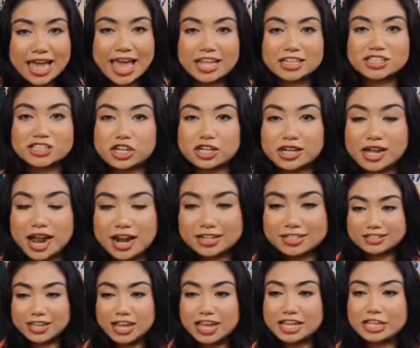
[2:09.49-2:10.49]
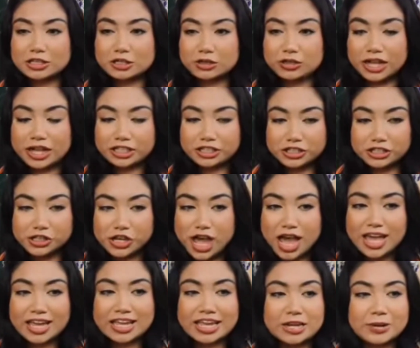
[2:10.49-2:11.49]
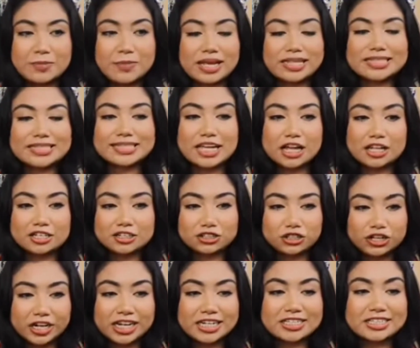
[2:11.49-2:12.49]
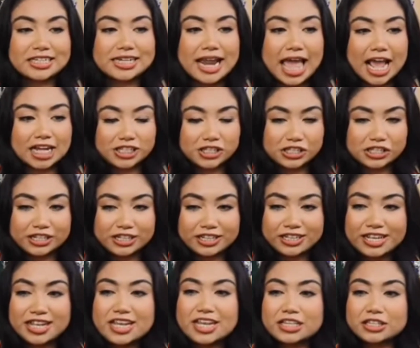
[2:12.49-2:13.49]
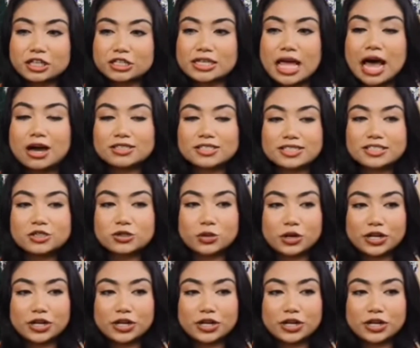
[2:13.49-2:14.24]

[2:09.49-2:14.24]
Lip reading: at Jakarta, Indonesia in Miss Culture International 2025